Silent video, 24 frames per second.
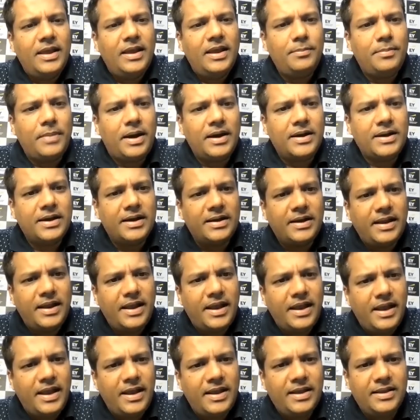In market
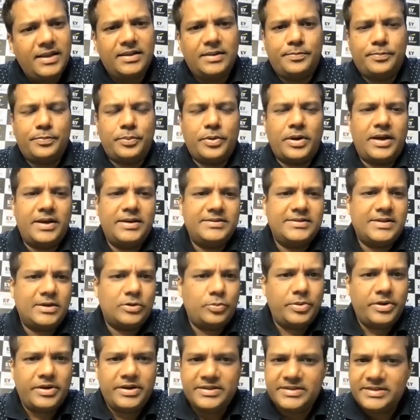A, the price that
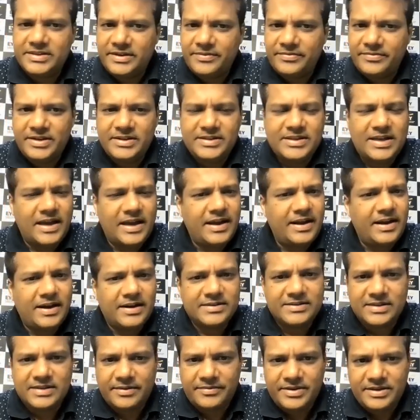will be received is
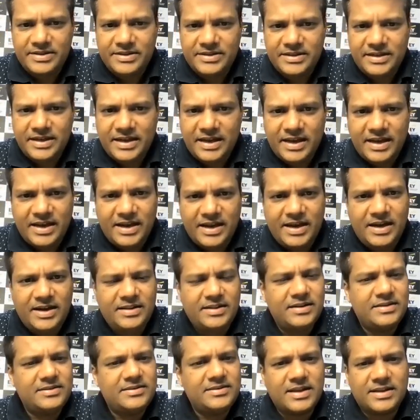INR
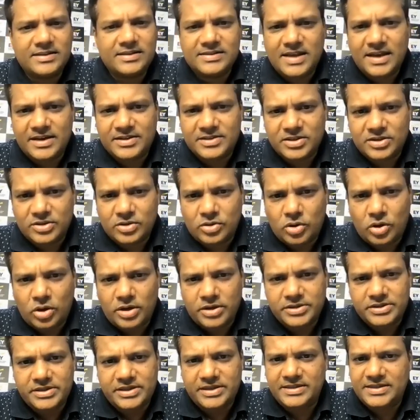78, the transaction
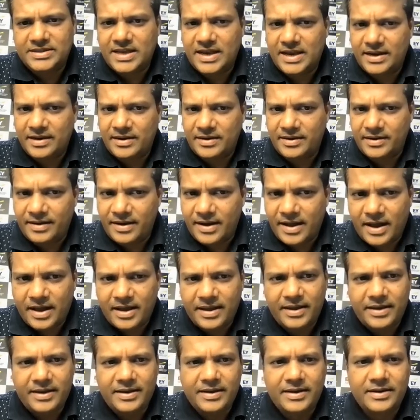cost is INR
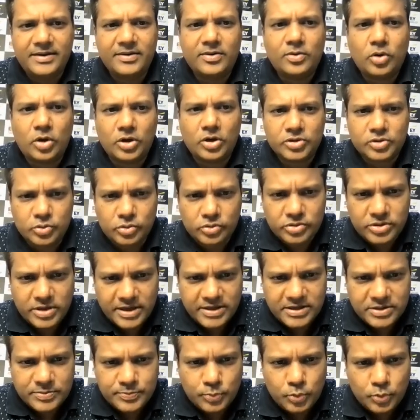9, and cost to
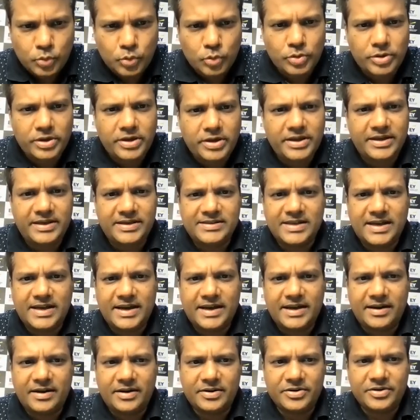transport is
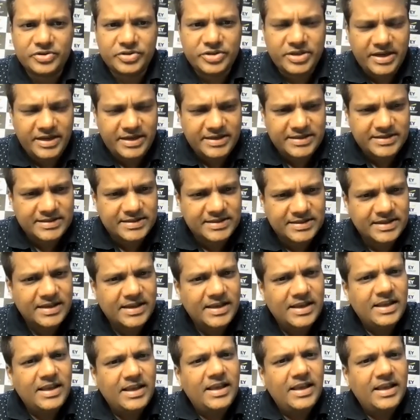INR 6.